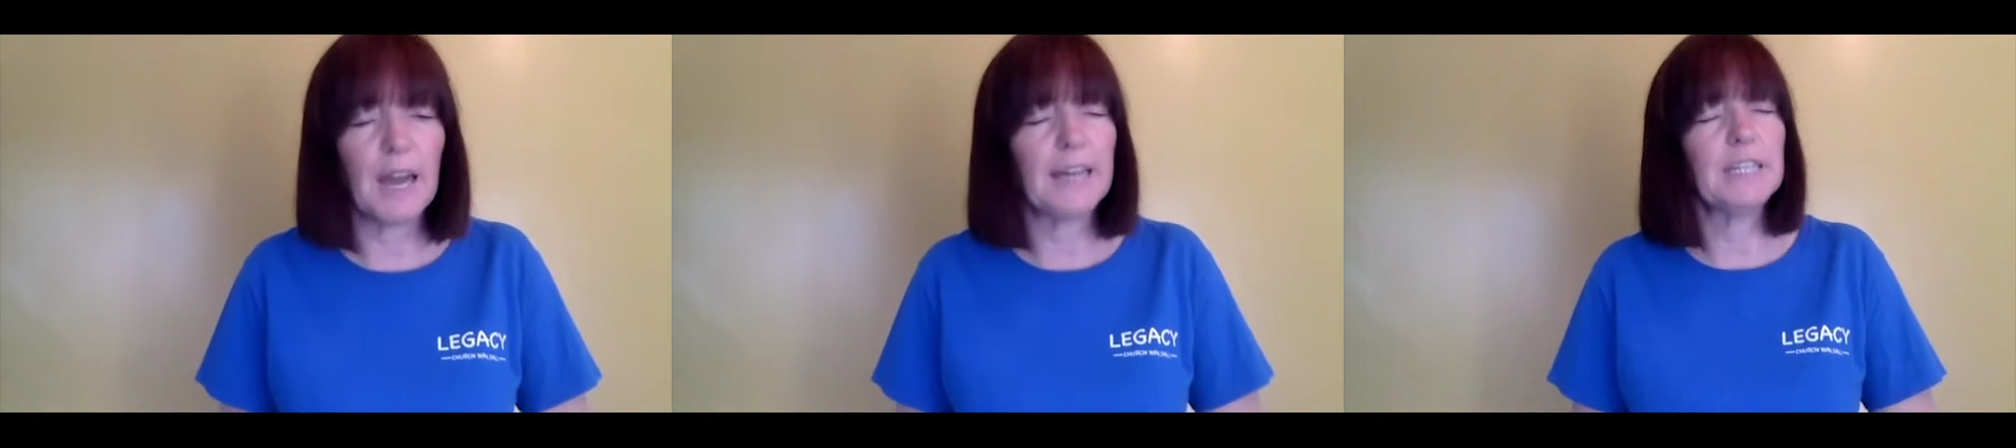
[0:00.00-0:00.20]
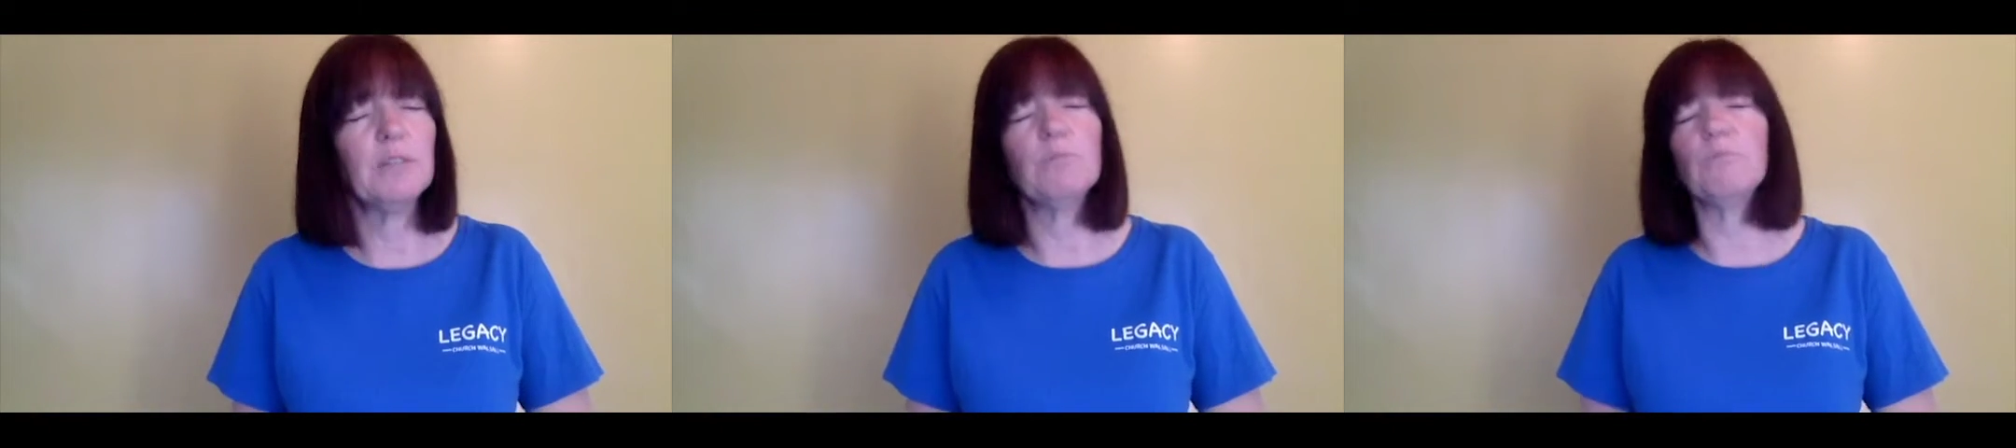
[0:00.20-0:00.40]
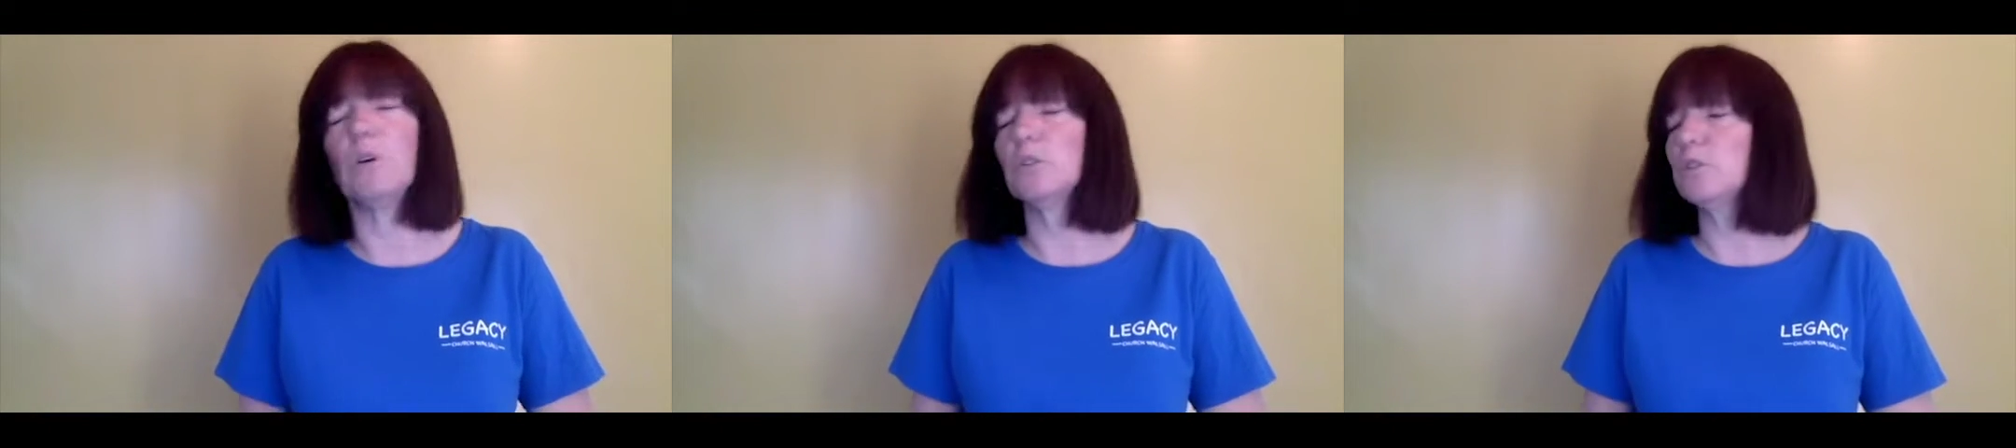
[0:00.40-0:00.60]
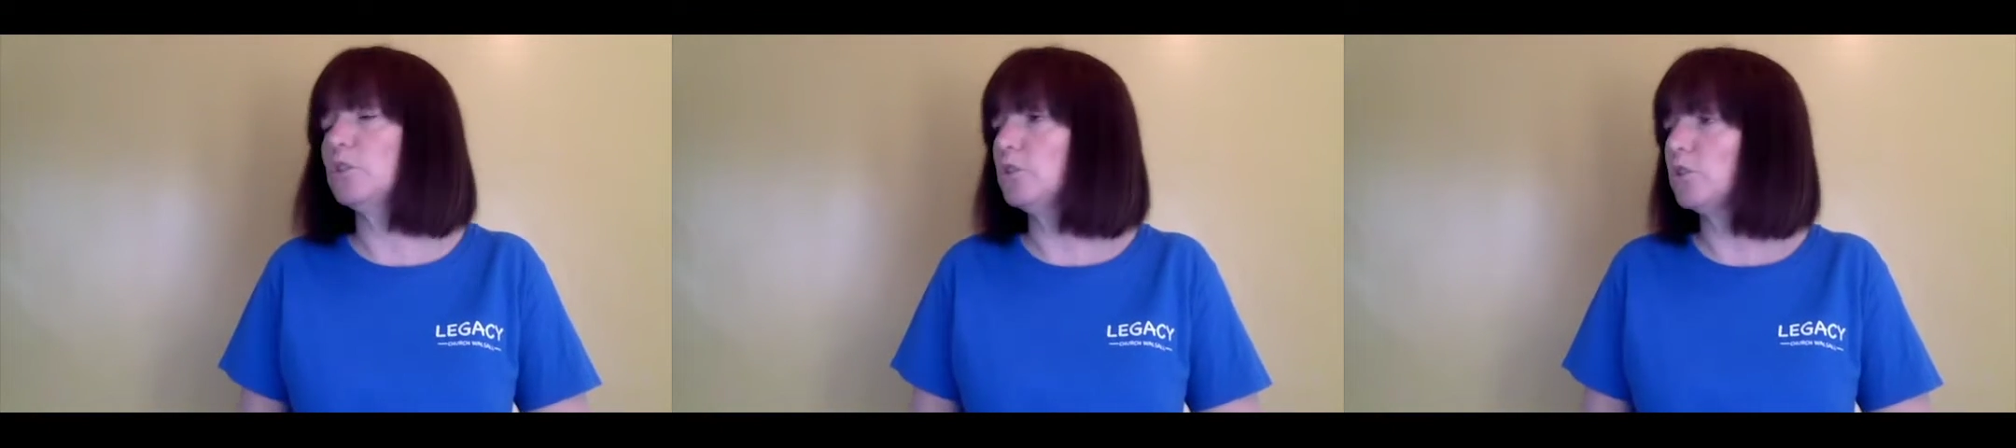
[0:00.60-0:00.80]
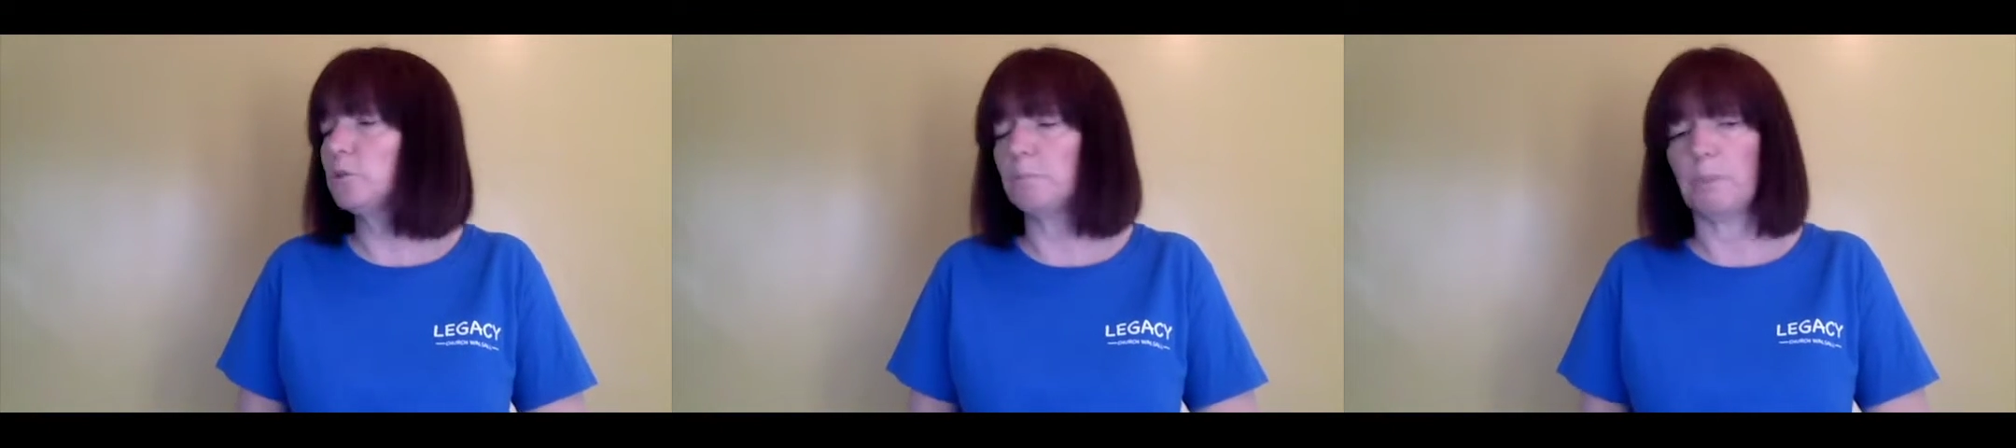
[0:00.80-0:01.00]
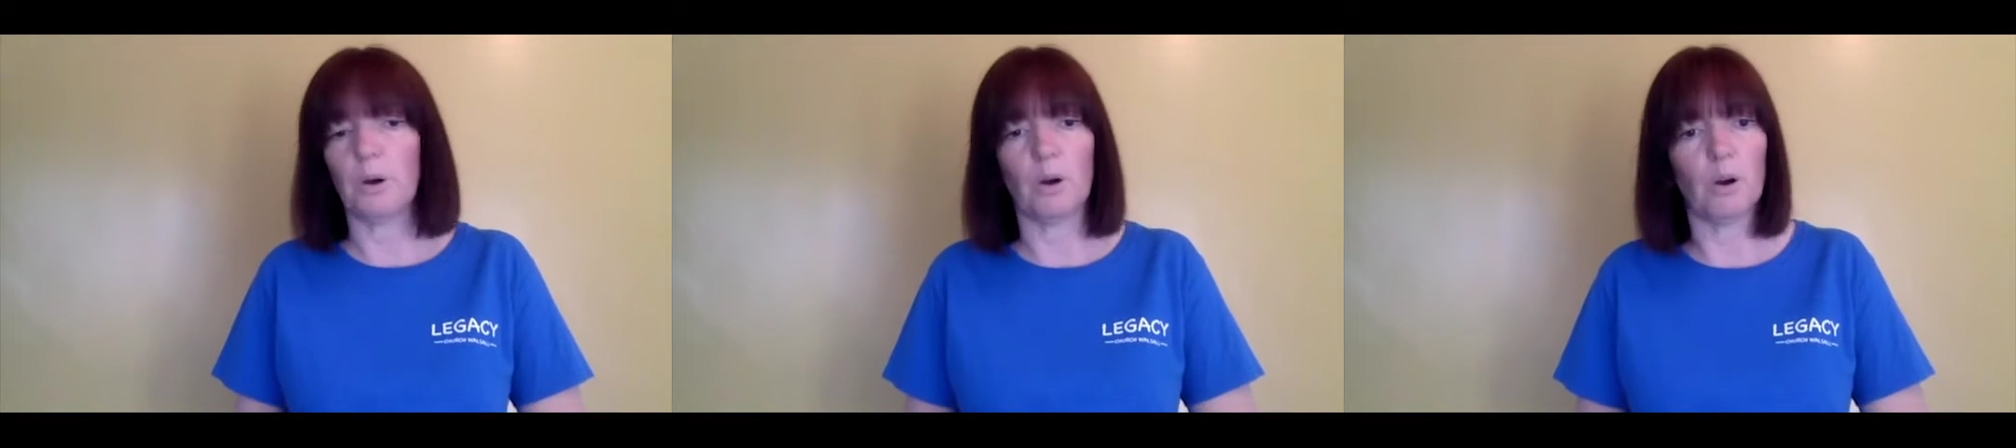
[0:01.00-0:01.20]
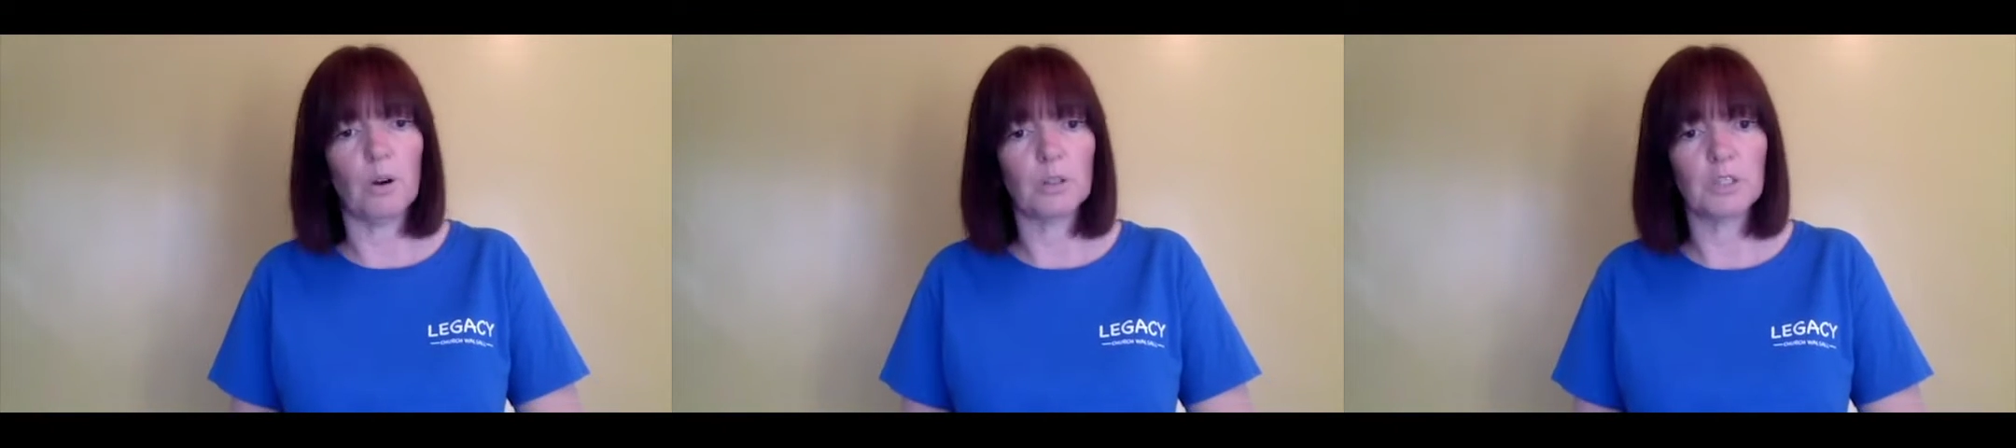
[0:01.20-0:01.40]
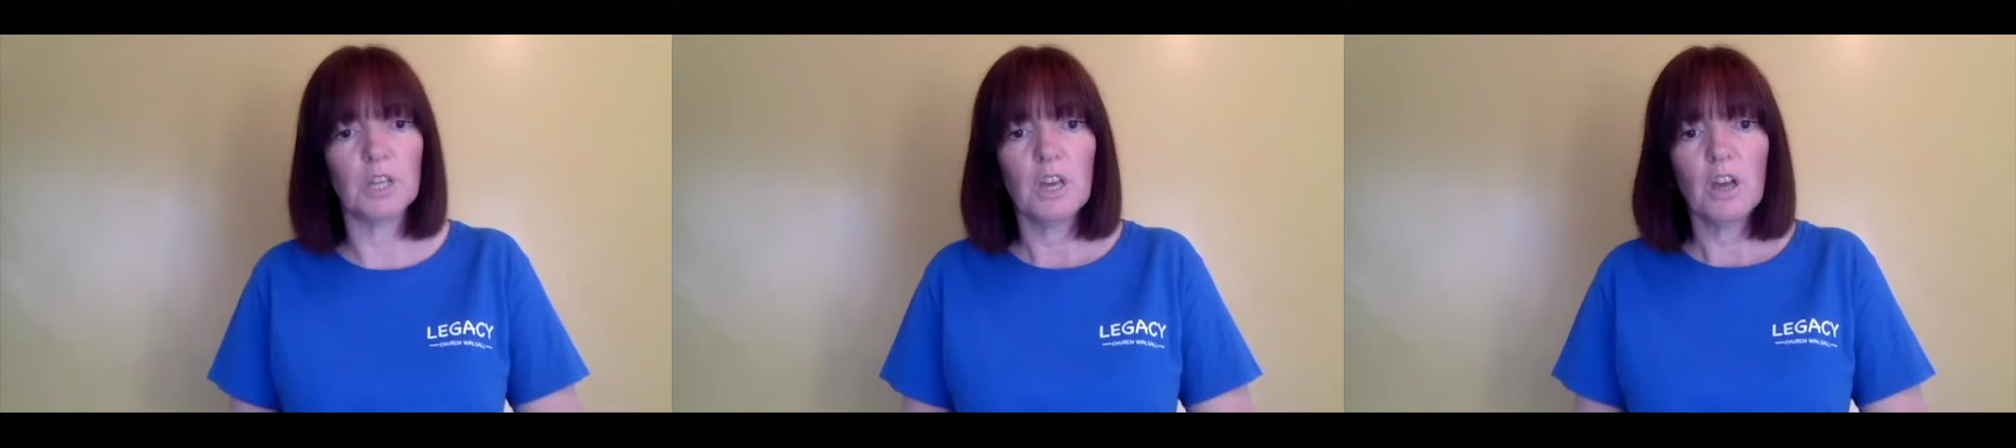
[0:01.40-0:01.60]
and he wasn't just part